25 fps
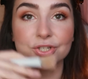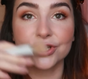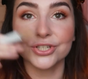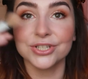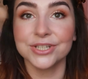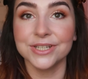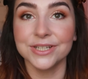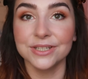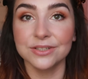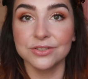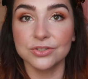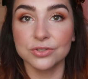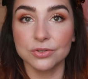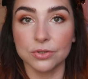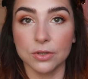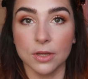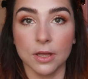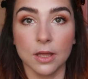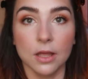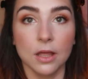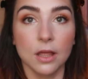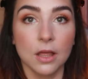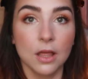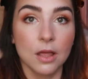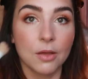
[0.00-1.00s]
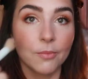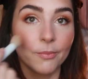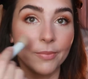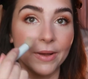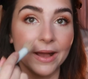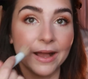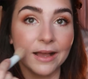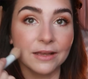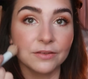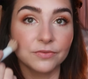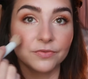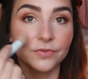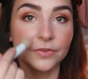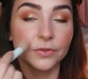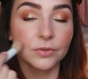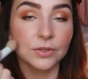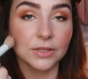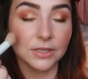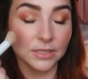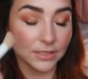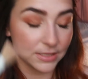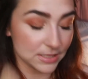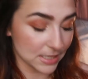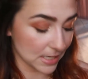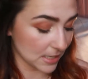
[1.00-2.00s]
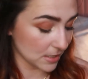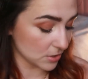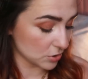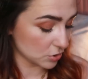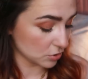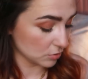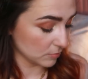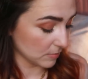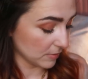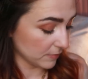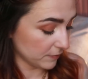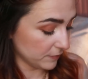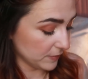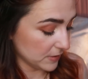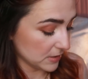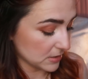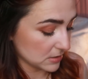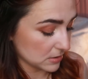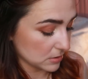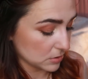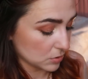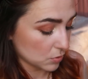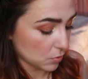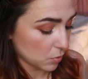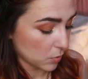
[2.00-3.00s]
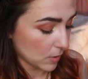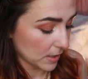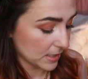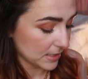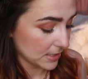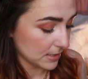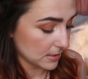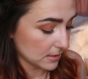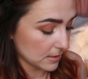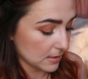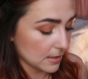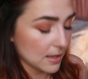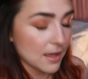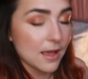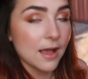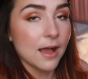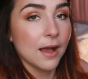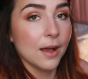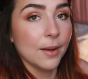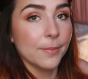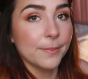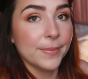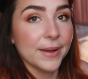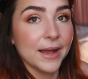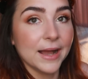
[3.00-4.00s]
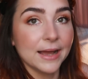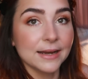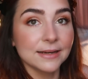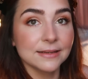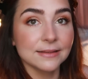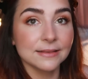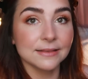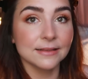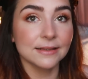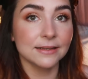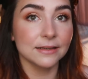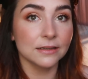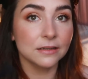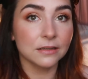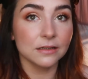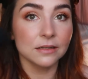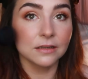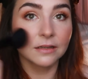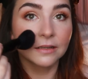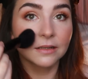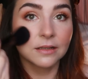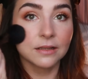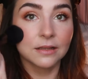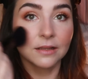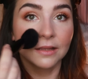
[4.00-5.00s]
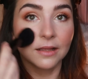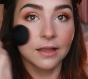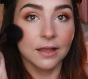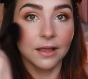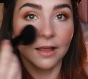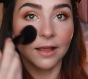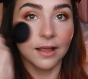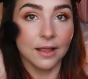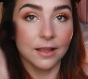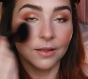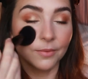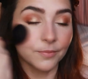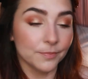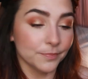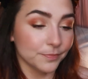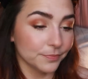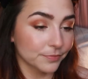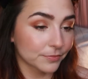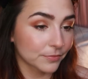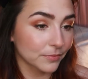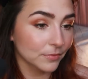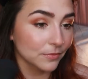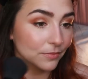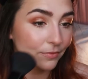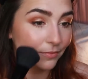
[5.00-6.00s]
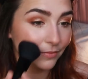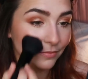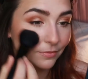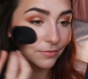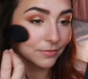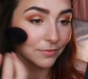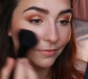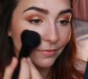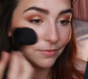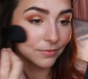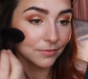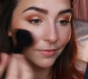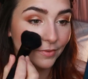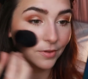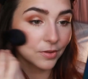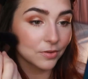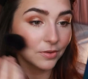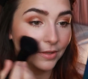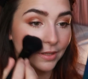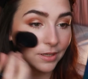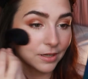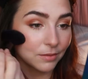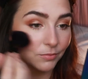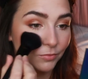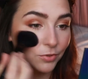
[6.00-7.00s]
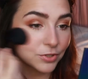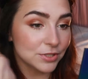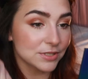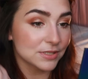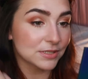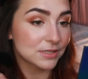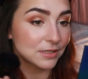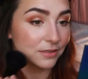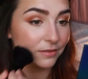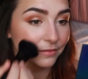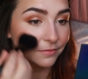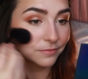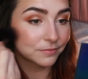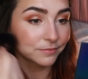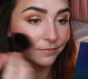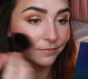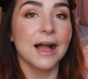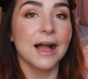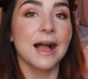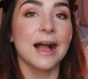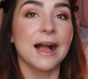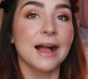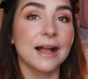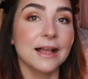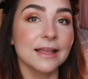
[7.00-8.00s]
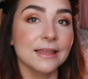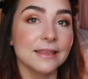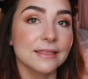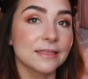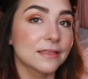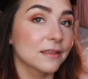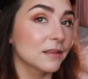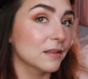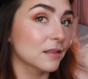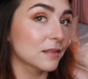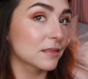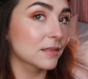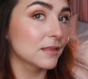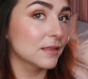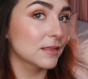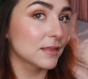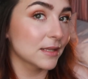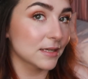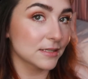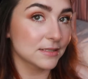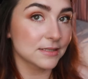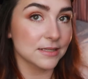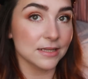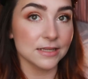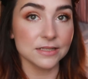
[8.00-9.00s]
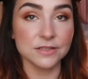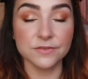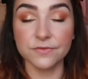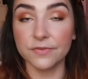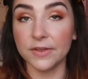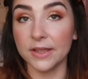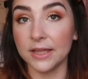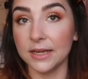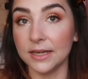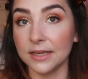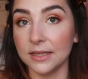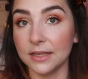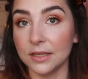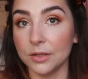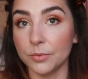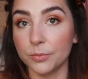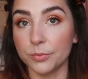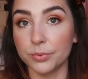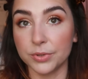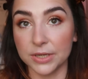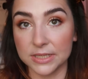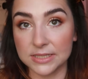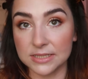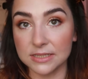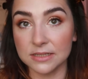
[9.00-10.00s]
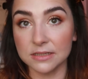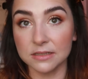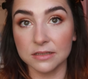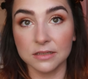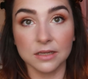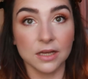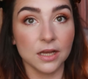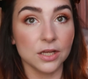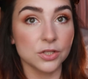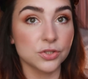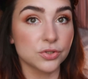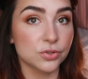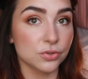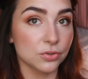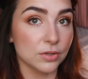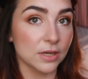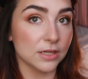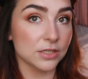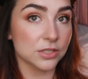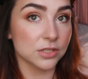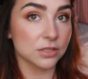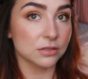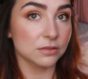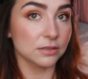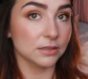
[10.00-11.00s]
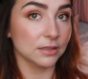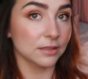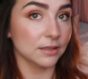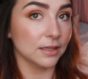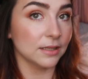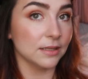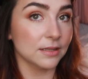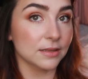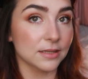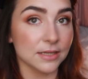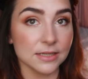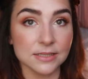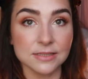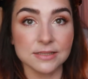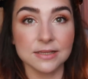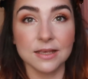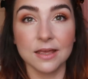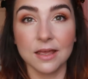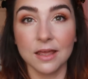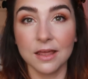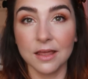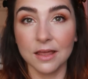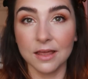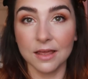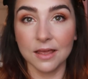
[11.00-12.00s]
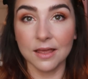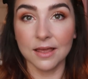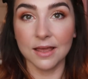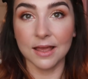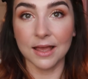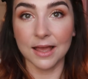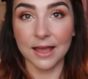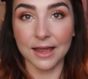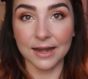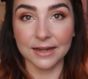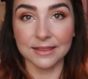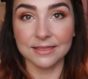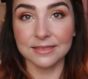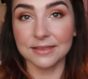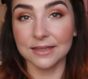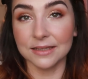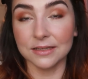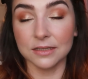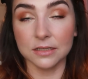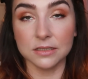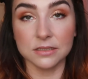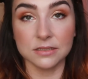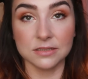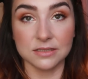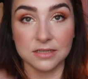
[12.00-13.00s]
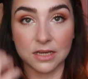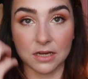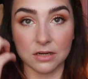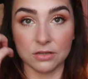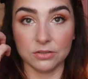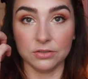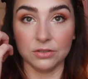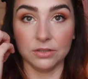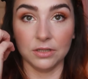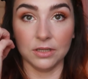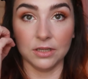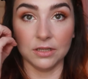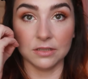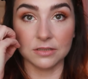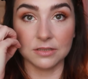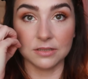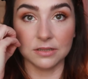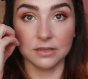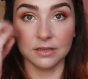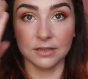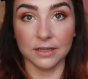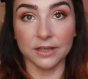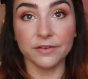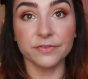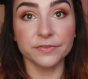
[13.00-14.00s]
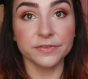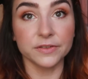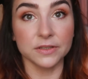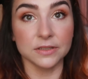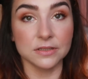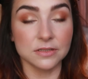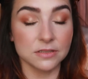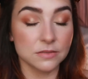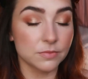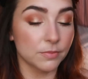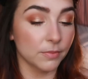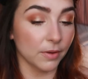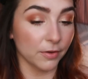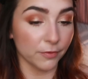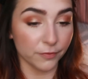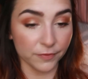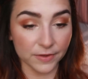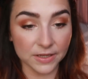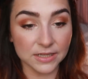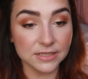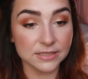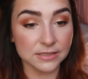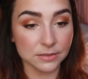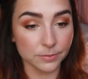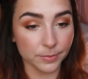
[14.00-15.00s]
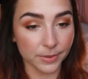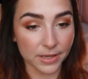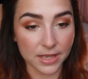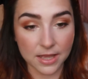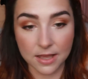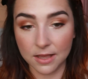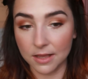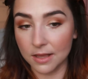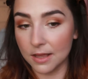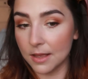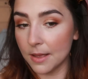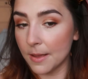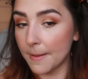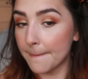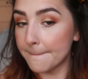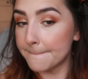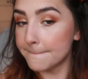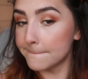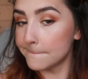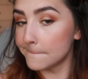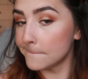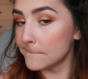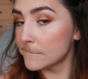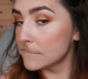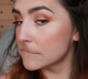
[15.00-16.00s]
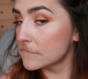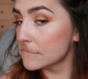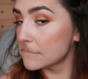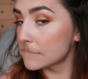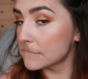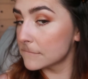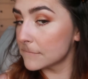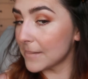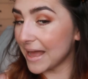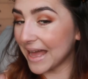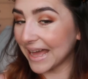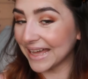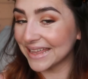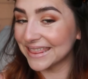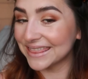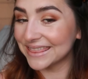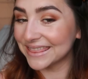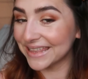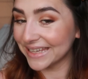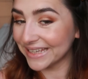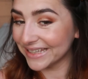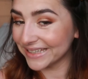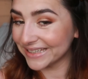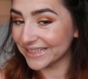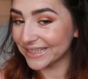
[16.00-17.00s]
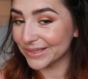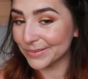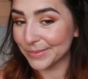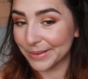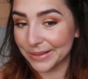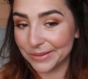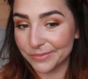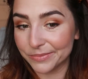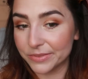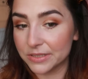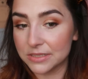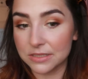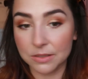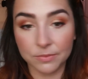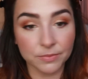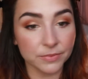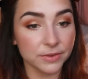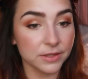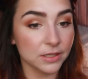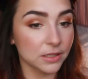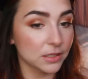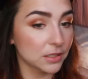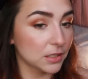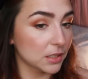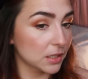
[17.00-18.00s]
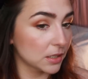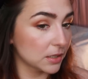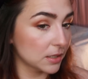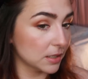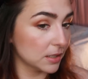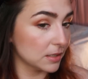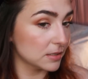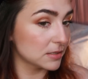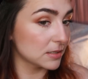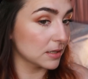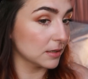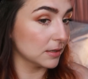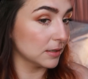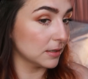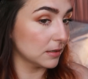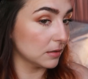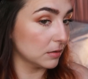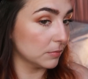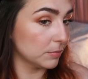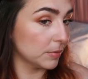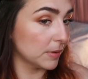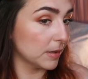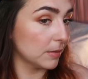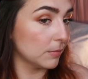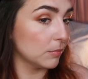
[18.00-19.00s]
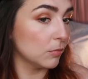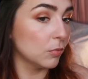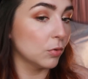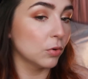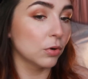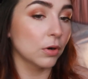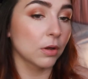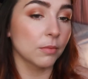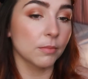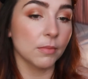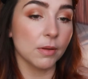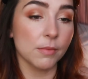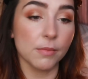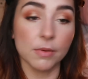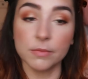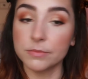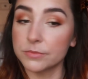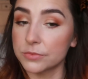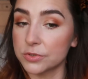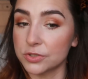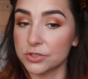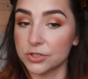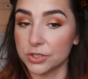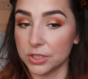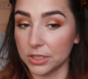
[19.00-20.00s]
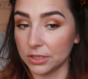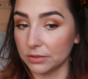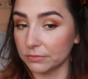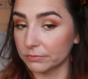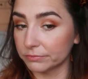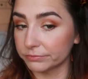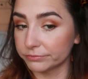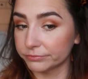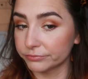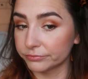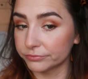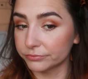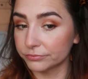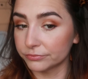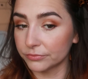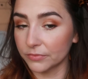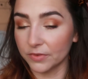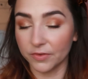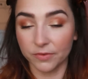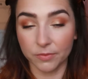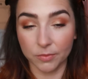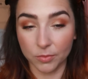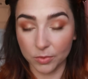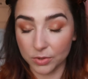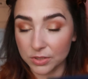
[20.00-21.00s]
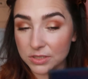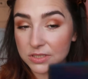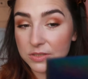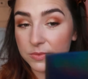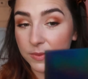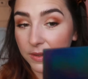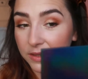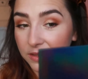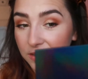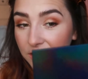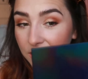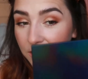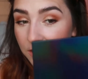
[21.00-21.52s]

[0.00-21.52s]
sheen to it, but I feel like the texture on my face is quite apparent there than I'm used to. I think that this is very pretty. I do actually really like this. I think it certainly has lifted my face a bit. I think it might be something that is a little bit more up my mum's street, if I'm honest with